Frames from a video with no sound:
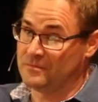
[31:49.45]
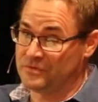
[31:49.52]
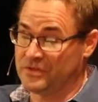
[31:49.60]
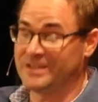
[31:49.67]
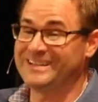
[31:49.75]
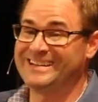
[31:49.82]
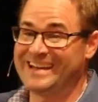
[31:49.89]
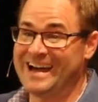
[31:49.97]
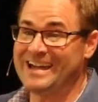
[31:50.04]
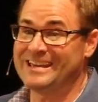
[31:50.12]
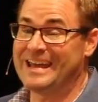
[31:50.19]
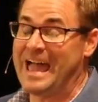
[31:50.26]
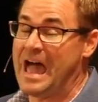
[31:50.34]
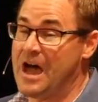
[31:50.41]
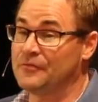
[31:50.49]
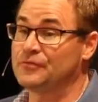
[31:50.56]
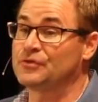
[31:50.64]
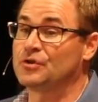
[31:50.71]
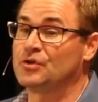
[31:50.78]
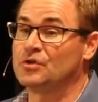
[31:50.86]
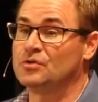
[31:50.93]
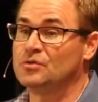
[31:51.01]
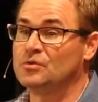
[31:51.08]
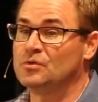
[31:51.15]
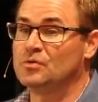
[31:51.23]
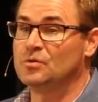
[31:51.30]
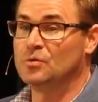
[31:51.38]
Sunday night after
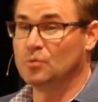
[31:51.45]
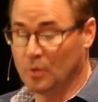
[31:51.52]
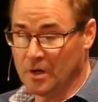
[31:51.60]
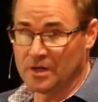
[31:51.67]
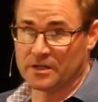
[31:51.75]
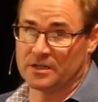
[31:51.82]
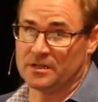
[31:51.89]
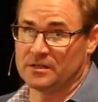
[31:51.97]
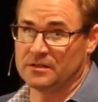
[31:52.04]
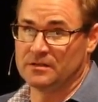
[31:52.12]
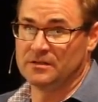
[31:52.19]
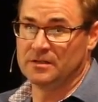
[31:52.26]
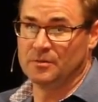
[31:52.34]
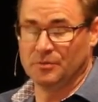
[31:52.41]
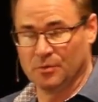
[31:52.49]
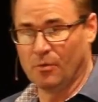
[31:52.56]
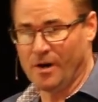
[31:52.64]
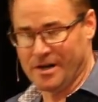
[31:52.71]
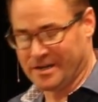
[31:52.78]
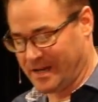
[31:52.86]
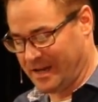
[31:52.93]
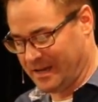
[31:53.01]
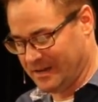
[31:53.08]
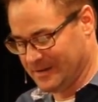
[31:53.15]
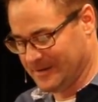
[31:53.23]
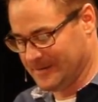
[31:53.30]
work. It was a work day.